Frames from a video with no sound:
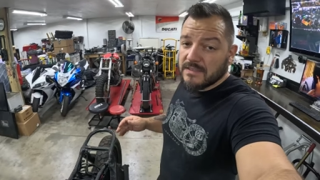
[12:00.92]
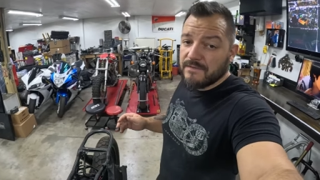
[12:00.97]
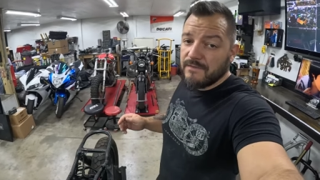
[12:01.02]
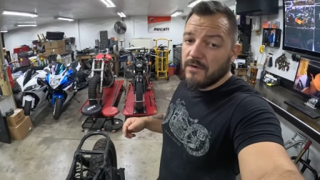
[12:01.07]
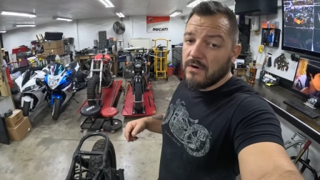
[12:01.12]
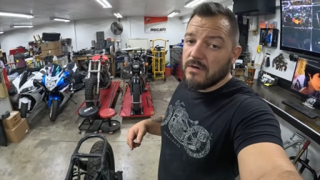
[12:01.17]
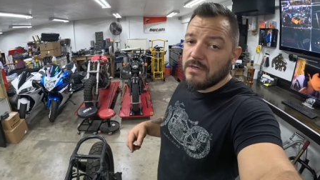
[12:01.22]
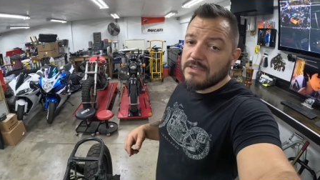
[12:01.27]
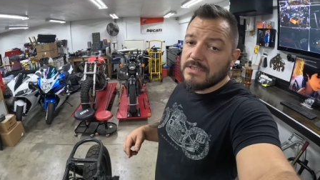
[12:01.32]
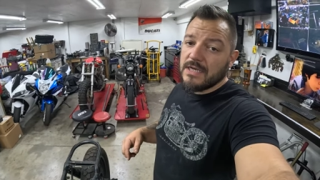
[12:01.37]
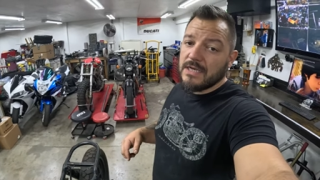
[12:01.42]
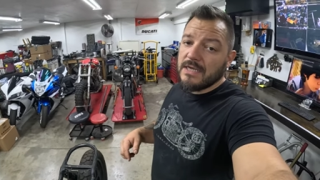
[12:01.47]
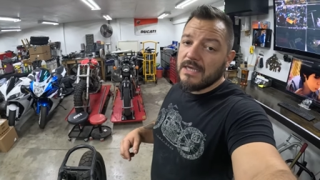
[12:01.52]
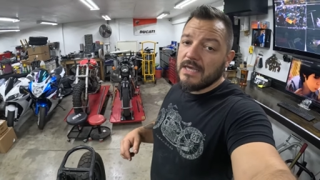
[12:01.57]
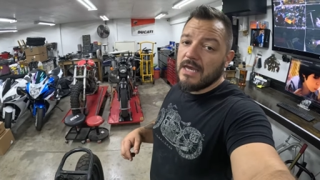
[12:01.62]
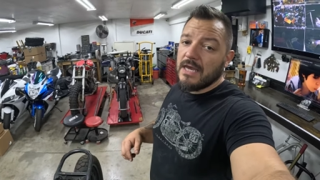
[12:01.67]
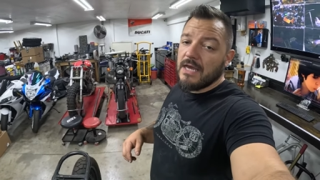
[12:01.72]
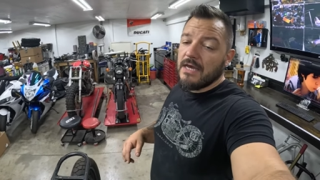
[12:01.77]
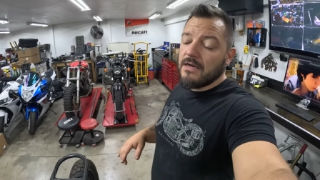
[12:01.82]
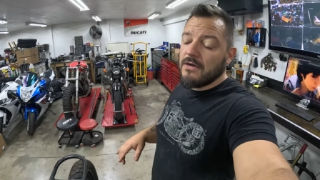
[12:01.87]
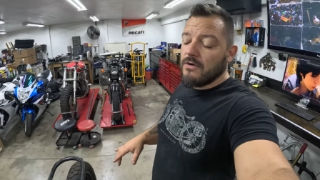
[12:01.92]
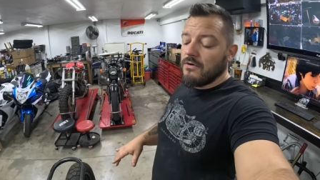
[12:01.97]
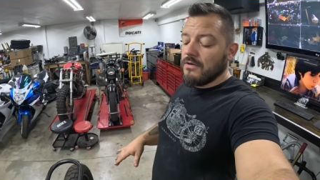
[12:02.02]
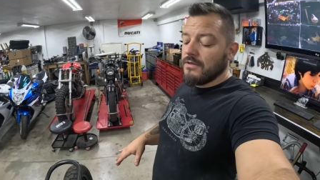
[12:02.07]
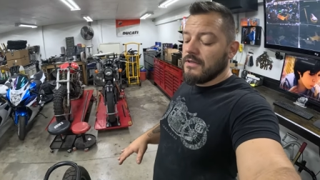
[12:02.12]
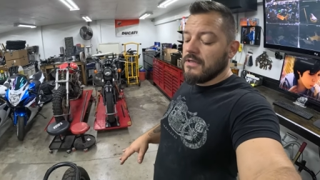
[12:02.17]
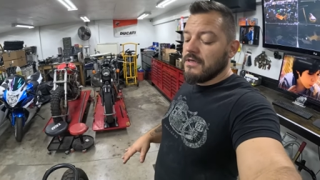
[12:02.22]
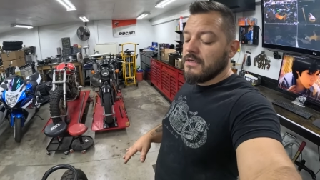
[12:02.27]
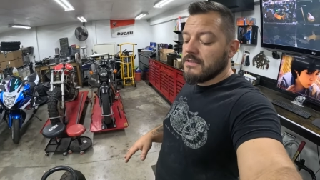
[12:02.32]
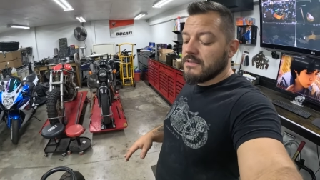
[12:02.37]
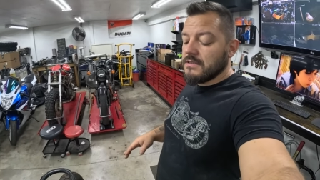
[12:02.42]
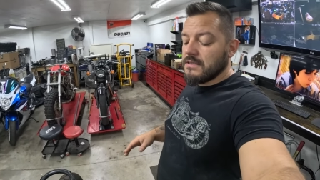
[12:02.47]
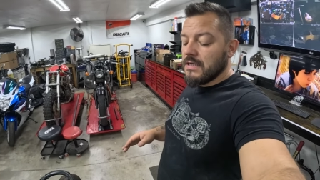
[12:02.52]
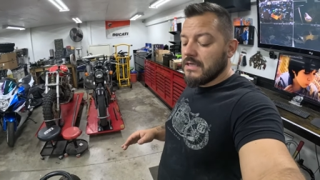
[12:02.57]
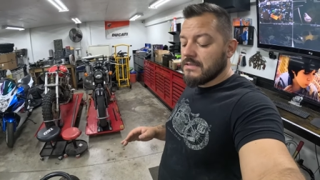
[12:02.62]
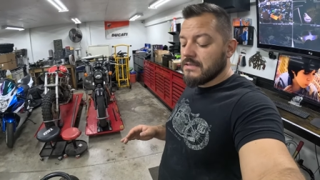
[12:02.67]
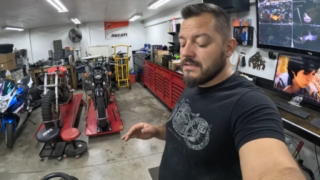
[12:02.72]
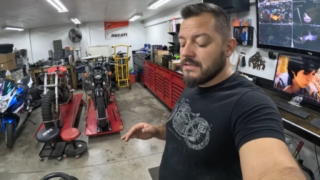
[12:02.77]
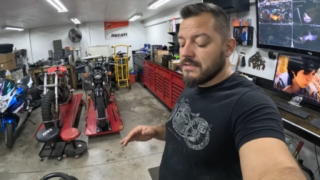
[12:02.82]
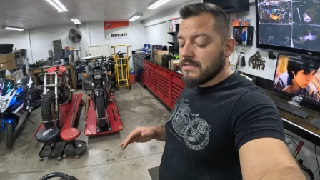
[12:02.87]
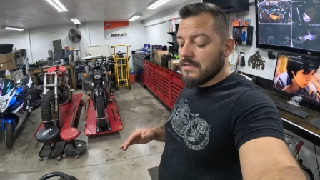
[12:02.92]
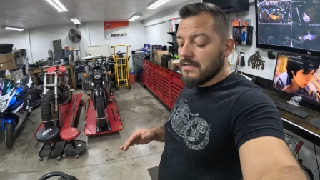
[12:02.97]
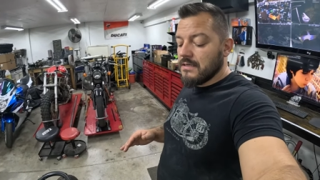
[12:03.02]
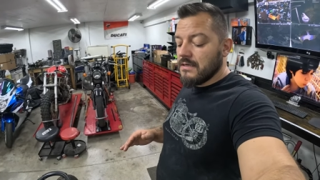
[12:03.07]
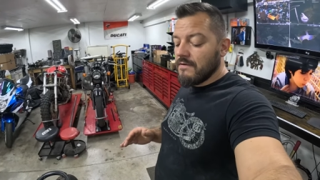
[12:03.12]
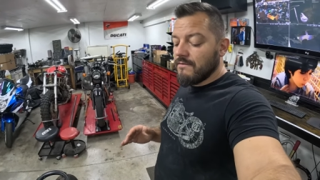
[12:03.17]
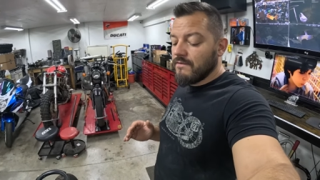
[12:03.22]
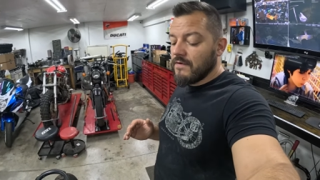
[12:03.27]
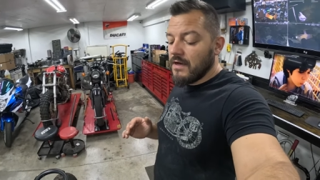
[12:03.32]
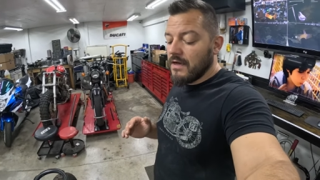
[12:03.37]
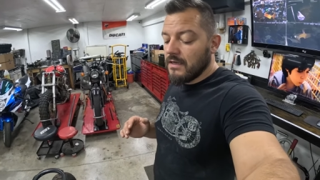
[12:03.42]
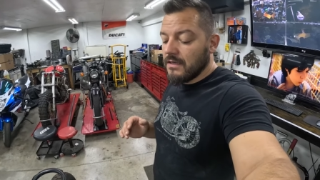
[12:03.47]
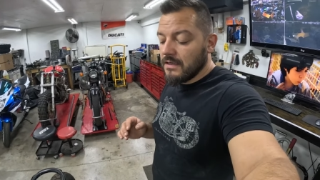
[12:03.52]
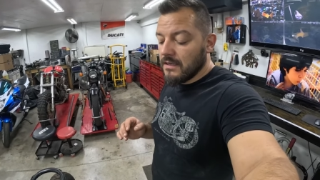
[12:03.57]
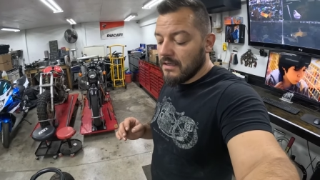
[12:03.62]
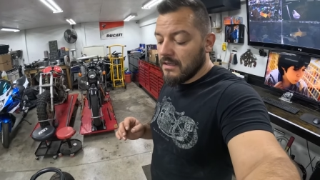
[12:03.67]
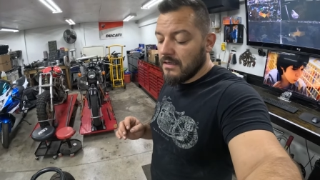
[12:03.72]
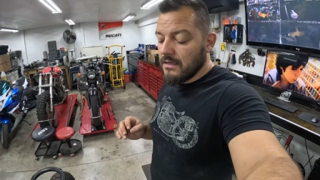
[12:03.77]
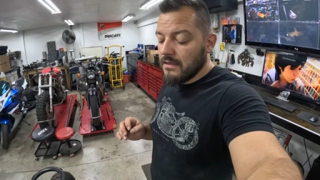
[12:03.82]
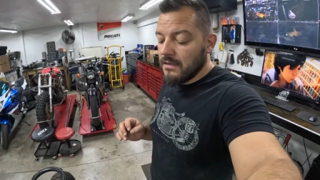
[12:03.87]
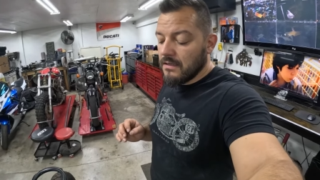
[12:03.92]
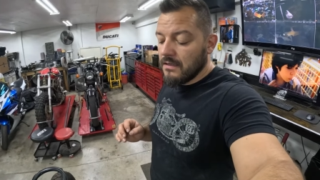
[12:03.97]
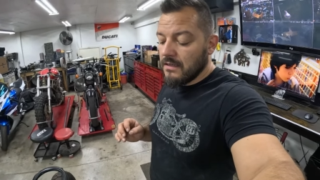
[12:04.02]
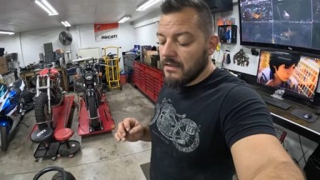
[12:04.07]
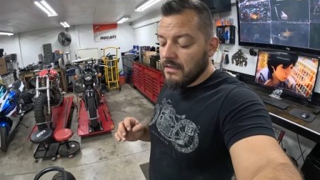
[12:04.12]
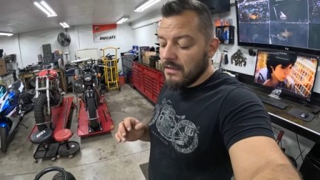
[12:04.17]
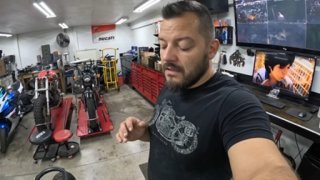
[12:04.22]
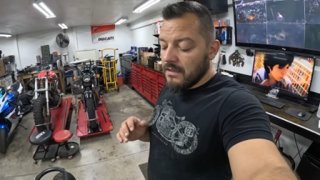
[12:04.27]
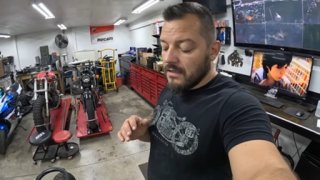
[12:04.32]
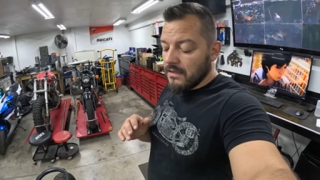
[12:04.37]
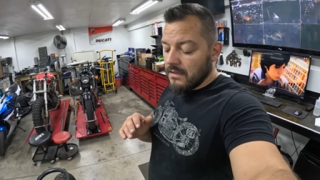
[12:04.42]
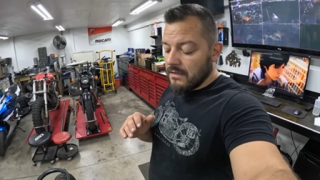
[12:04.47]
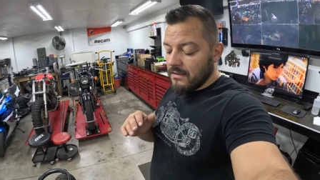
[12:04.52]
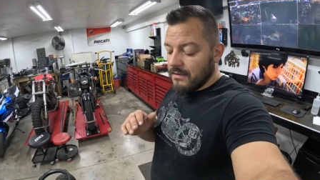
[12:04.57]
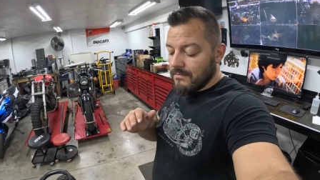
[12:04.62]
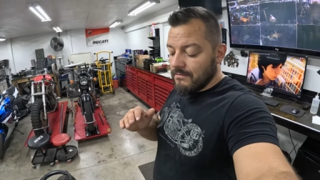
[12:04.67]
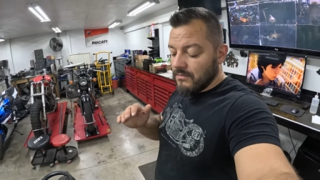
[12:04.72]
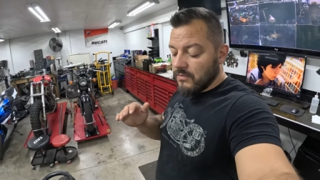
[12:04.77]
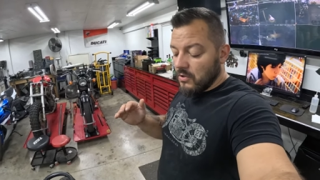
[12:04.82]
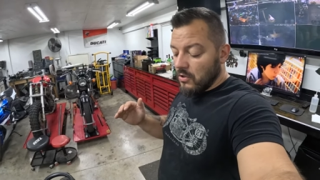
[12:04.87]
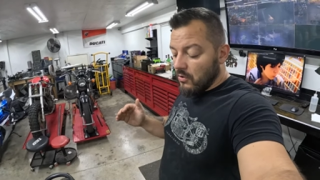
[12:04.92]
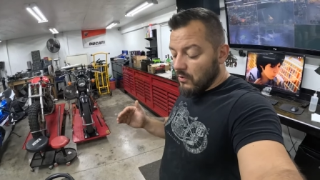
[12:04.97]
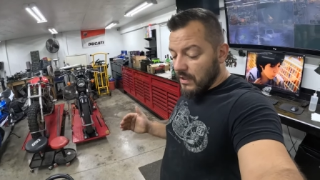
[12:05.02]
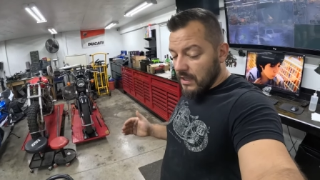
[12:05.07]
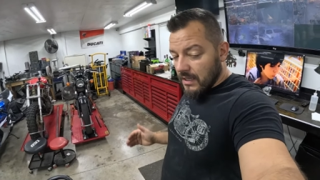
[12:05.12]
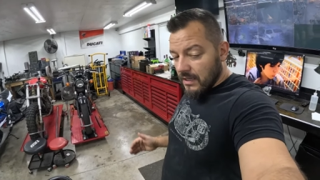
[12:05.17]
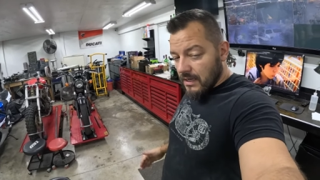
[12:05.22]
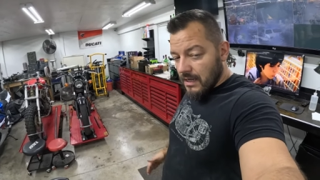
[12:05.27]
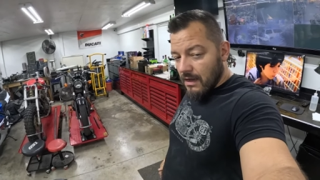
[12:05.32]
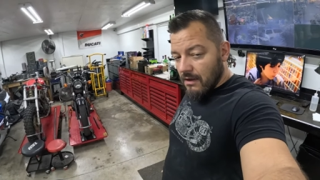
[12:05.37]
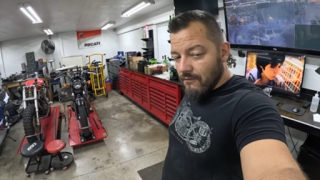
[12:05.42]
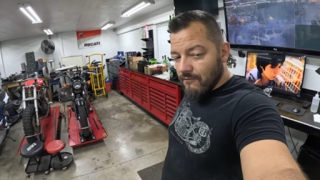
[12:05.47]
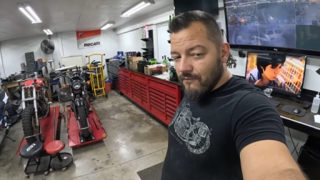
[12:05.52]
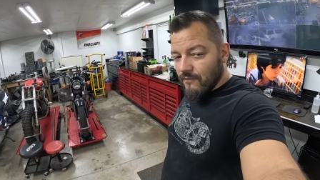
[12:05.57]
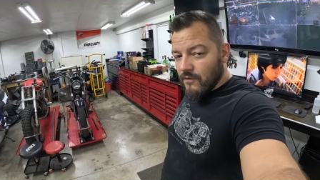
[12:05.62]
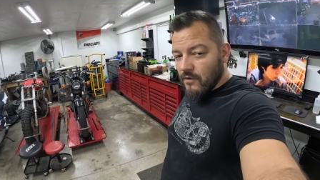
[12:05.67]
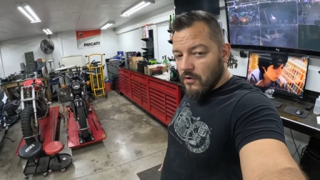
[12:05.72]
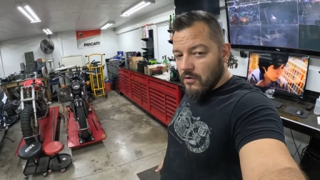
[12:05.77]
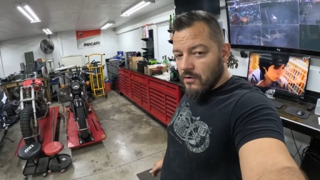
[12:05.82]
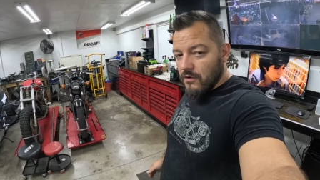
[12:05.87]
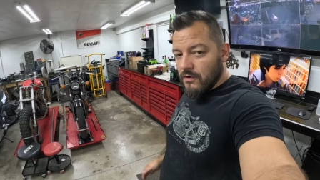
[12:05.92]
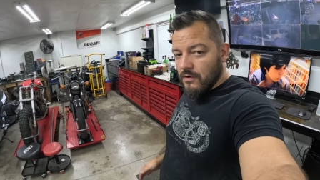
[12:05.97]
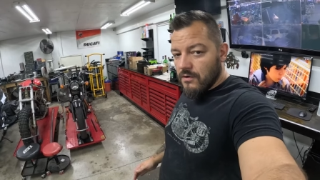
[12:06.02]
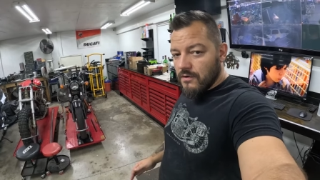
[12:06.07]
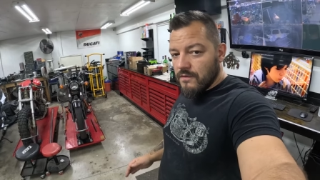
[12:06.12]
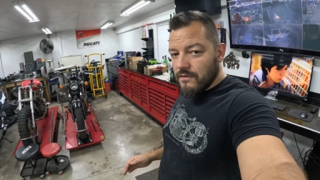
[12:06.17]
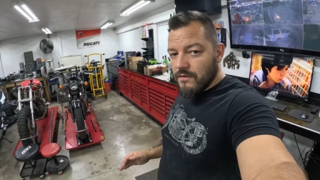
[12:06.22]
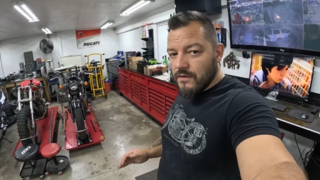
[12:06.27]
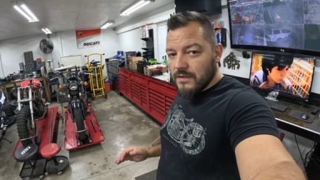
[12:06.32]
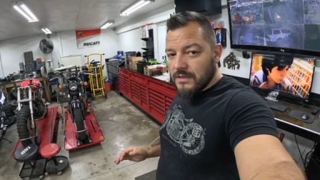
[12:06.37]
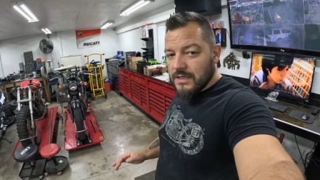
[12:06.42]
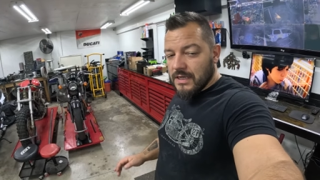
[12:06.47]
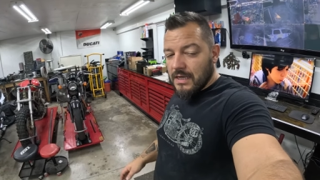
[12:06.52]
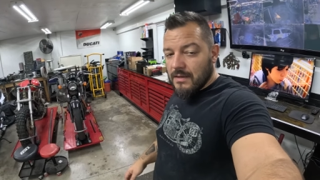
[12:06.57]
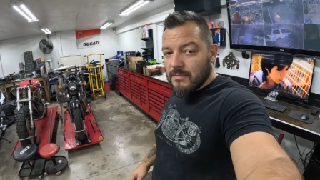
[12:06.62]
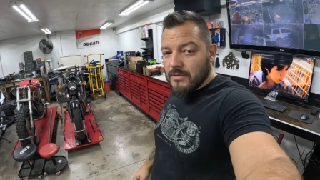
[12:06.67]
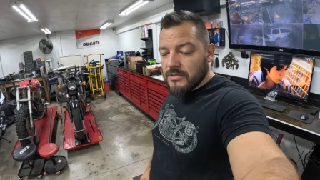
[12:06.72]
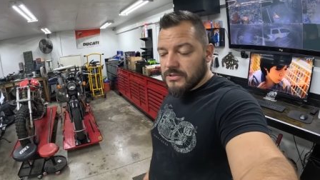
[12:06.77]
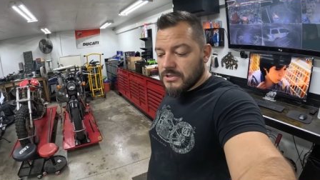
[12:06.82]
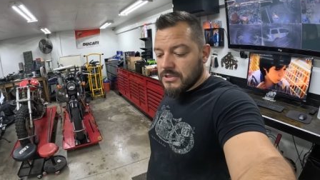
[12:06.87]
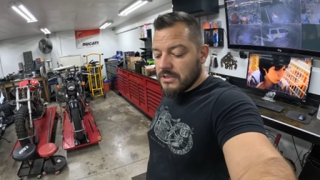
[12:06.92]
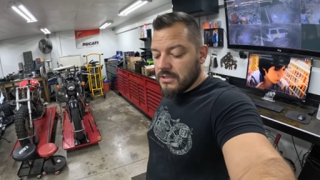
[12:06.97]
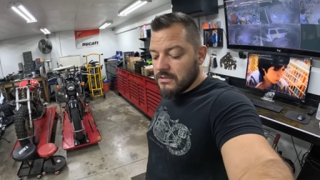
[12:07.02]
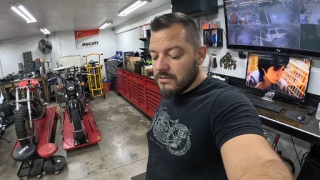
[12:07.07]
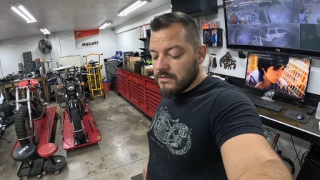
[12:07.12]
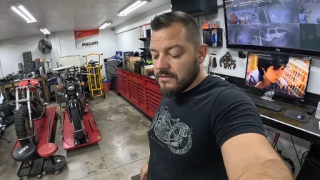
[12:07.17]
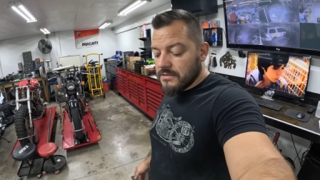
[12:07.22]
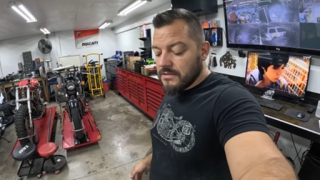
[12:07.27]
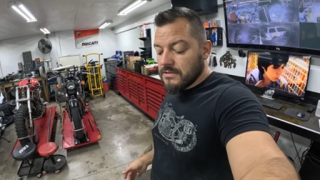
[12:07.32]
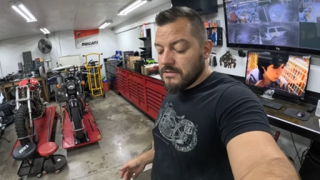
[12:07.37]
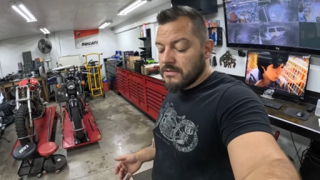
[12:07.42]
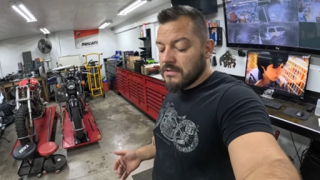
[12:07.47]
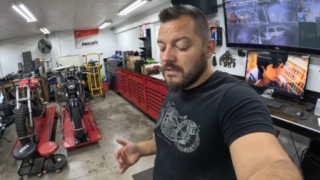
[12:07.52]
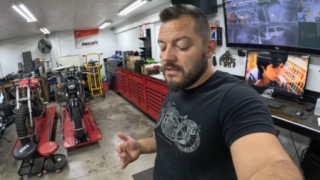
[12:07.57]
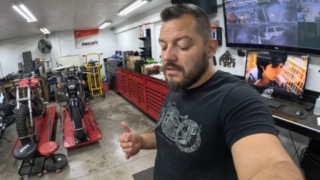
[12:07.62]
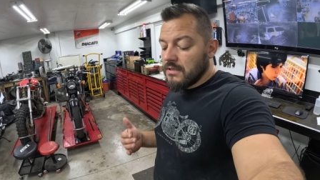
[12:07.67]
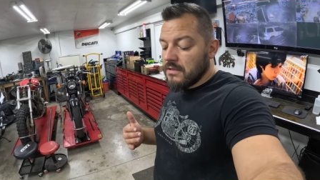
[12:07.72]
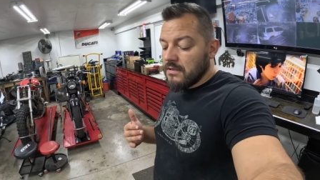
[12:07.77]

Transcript: as far as I can on this and see if I can um, locate how far the damage is.